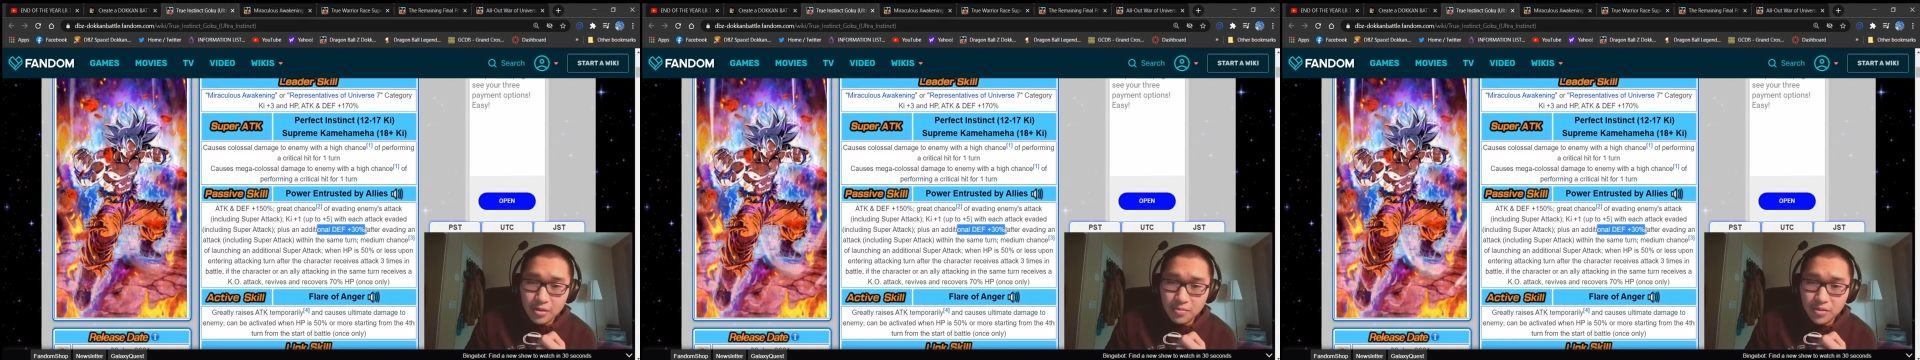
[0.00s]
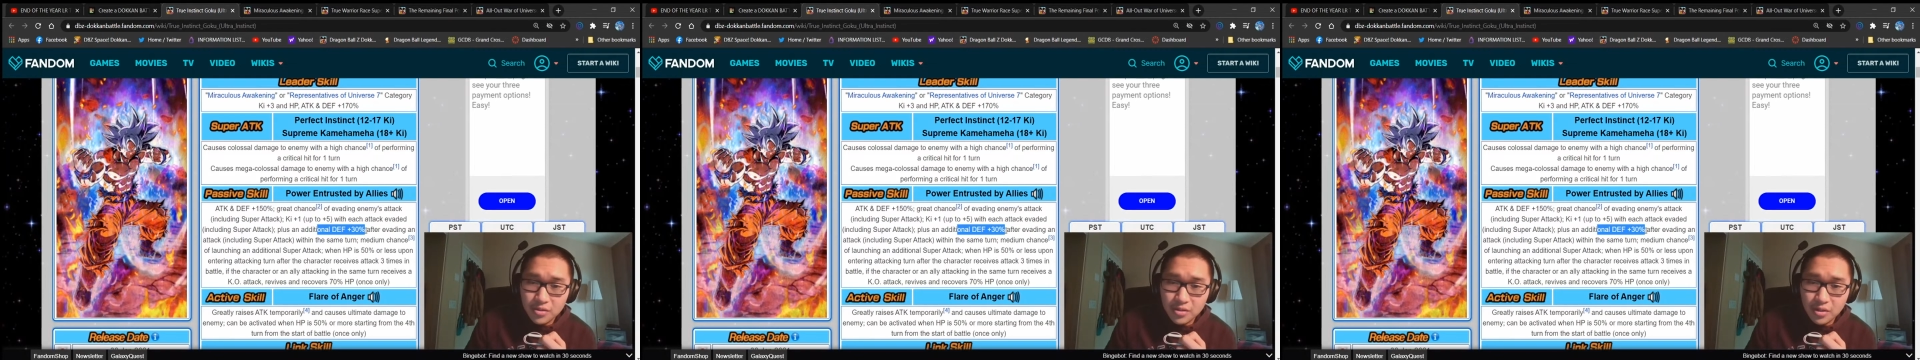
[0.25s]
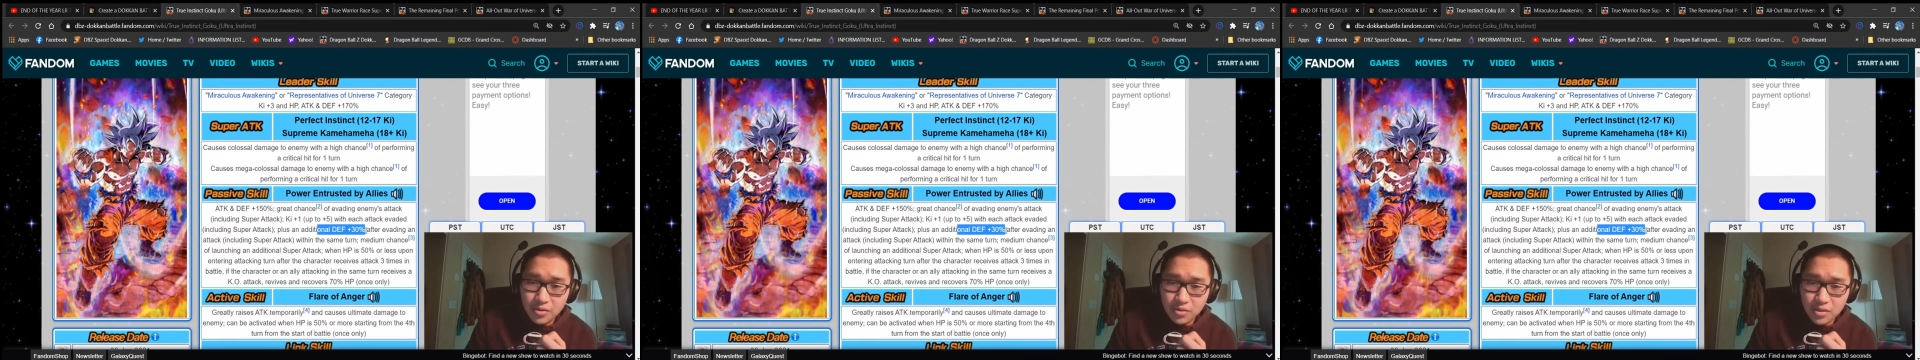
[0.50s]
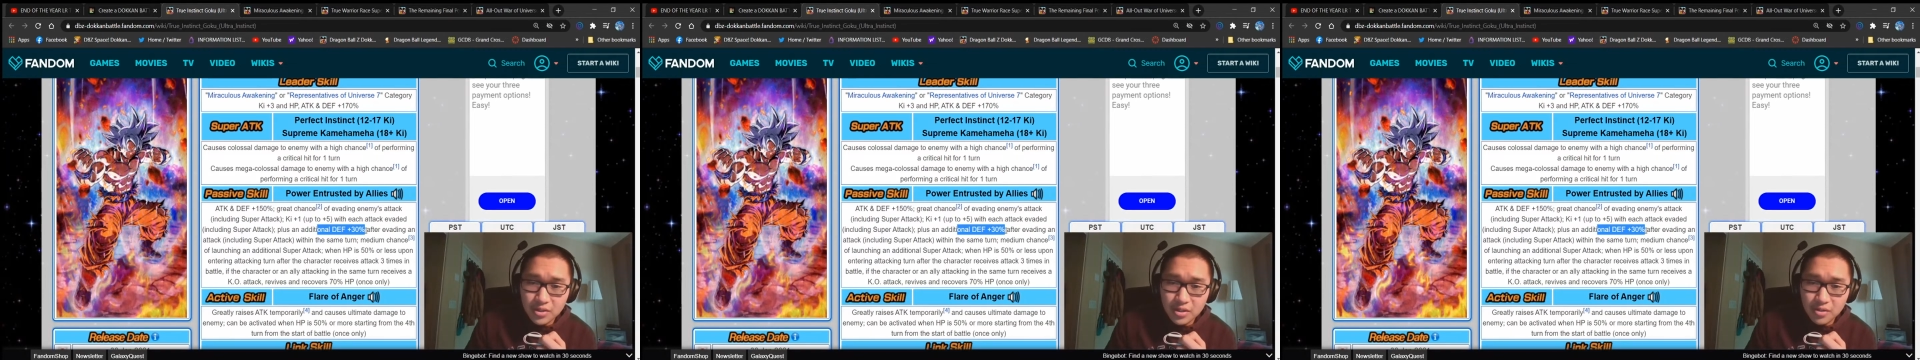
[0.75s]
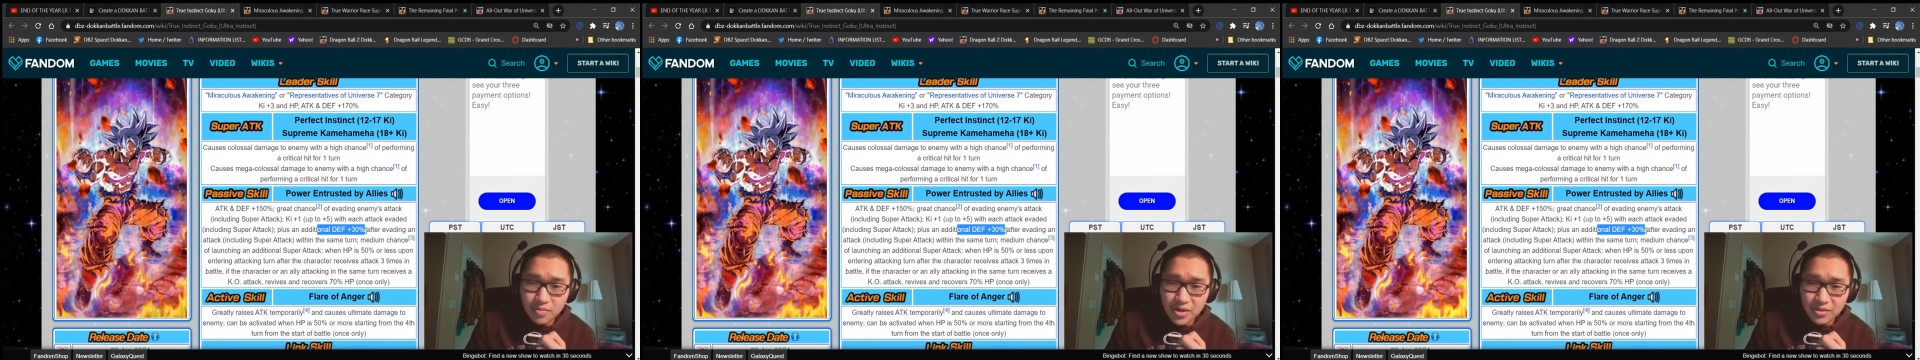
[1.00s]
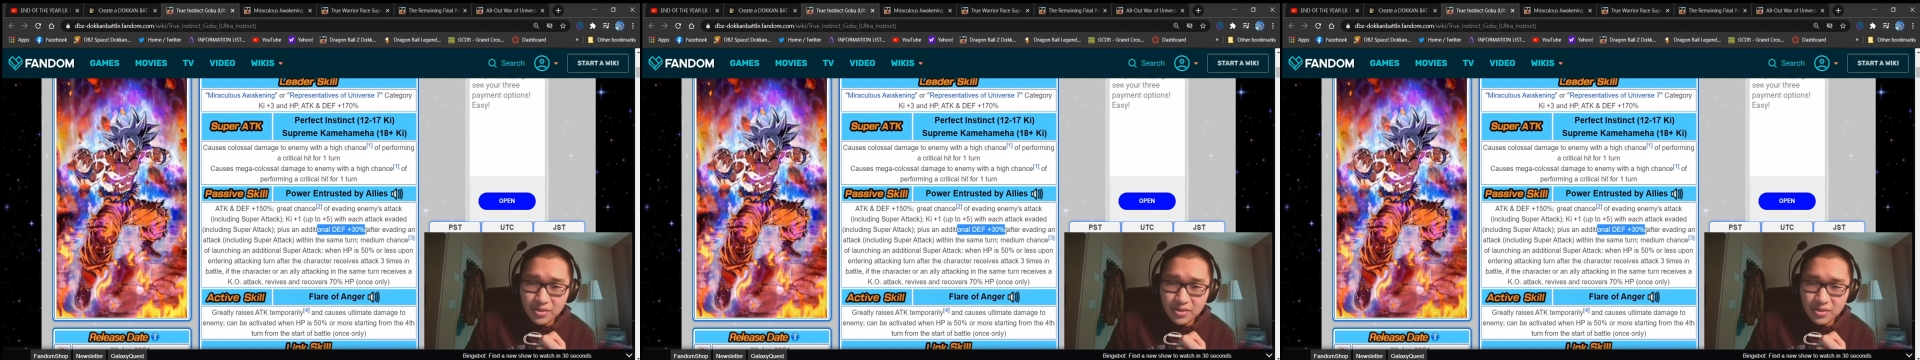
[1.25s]
But the only thing
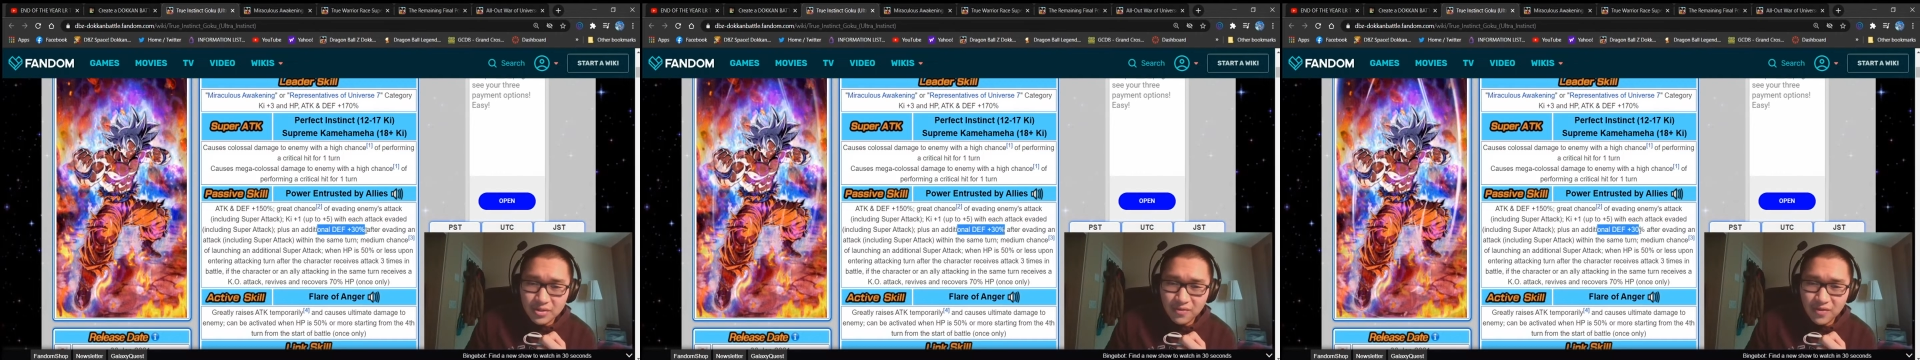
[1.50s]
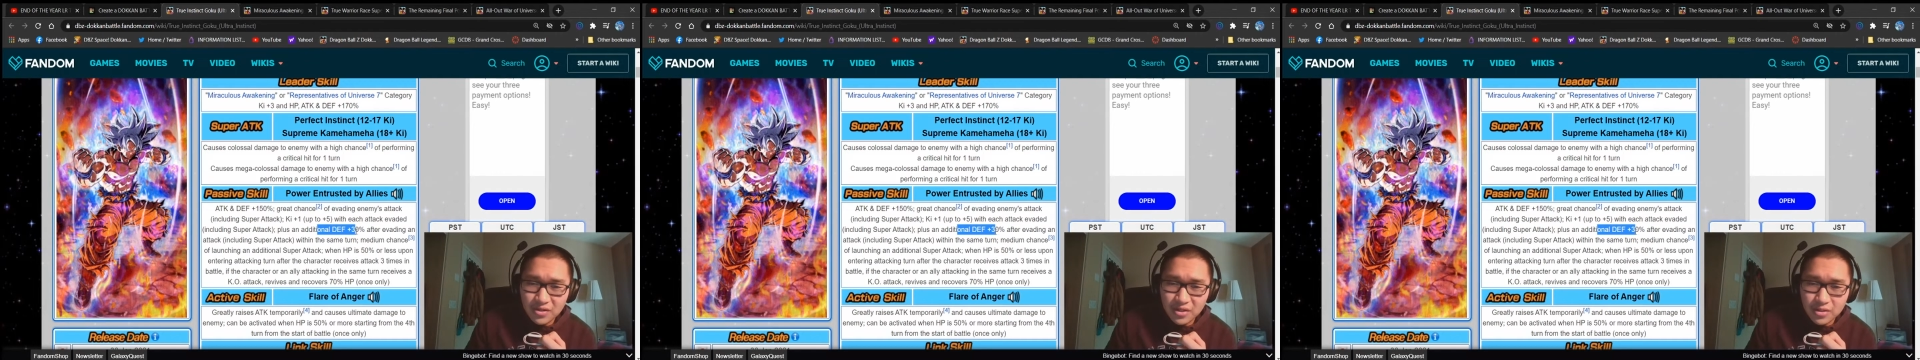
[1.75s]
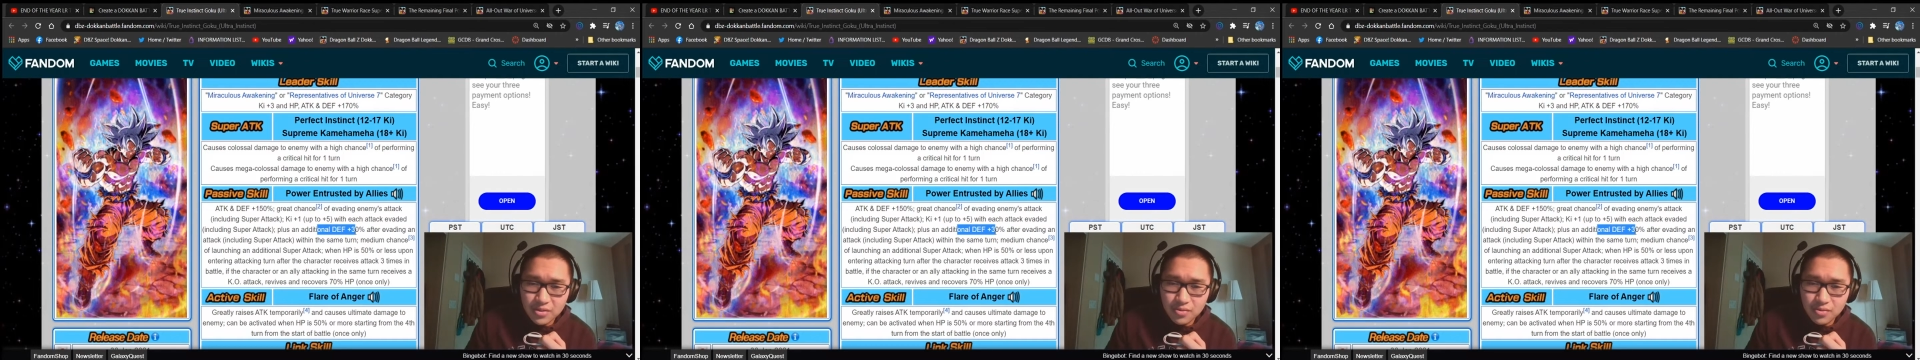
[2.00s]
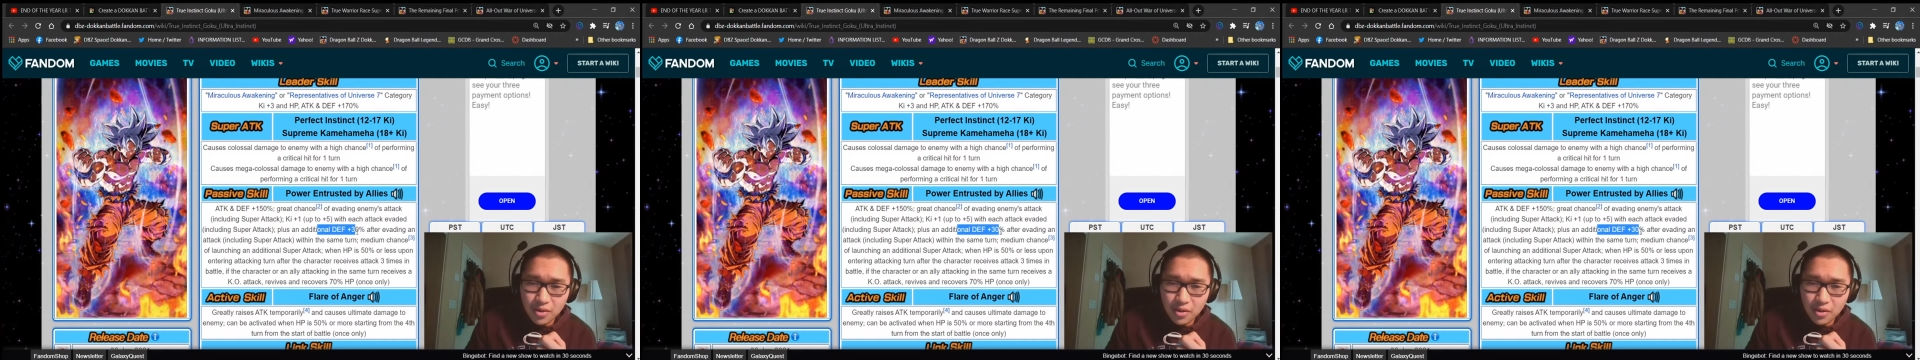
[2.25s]
about this is the fact that you